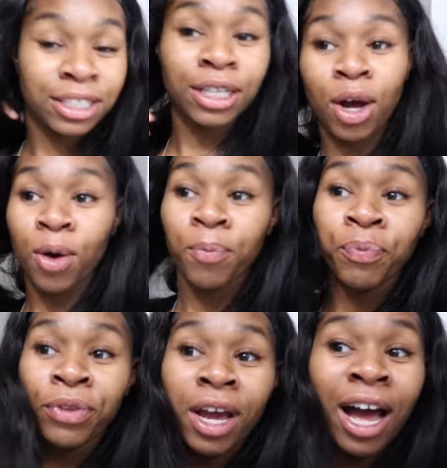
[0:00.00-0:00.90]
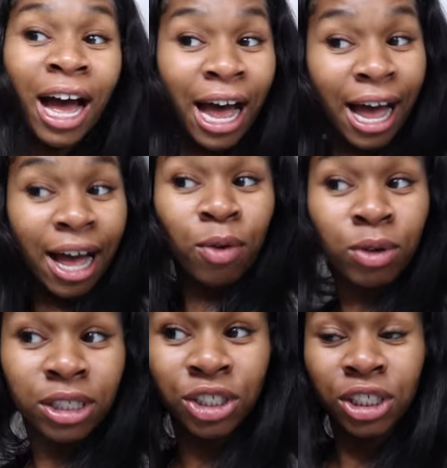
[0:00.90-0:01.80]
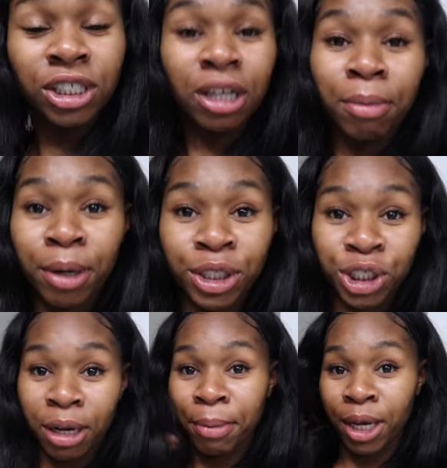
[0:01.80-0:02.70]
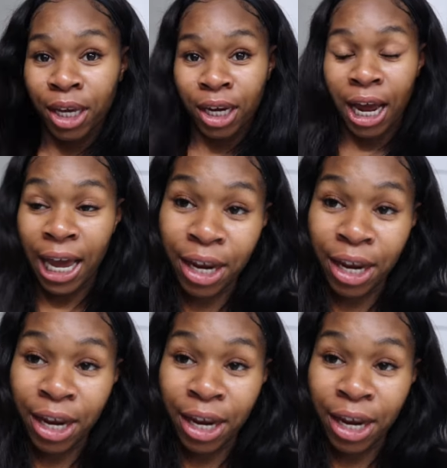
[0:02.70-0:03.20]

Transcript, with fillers: So I was just in the mirror jamming and I